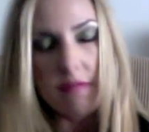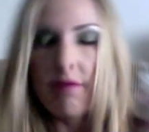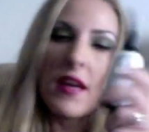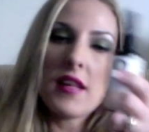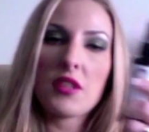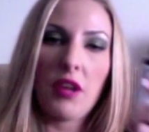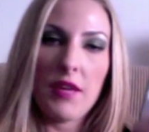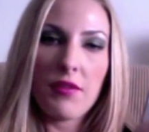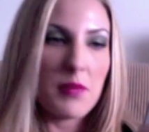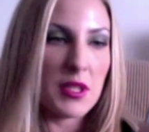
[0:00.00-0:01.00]
That's great
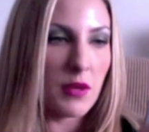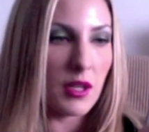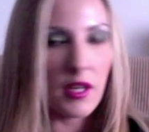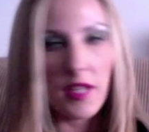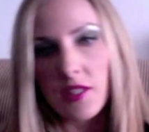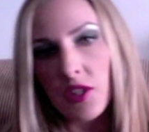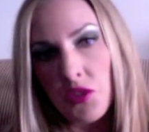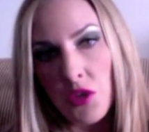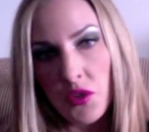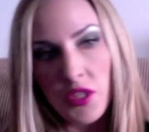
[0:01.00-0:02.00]
for between clients because you
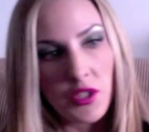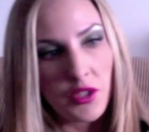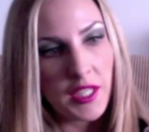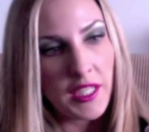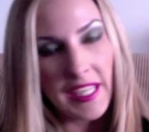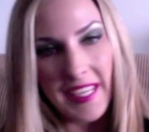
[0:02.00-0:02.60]
know that you're getting